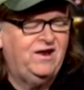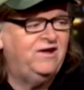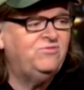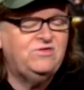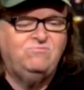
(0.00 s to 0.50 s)
I
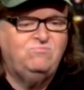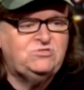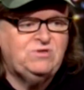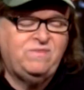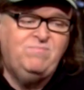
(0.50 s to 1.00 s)
don't think we
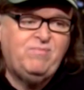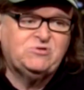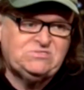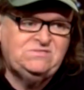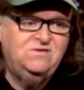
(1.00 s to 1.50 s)
should. I think people
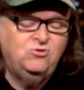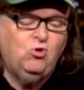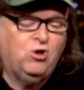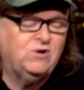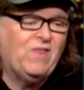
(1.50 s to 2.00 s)
are
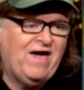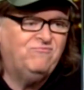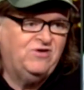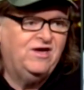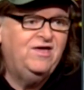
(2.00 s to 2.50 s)
no longer
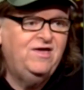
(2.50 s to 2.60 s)
laughing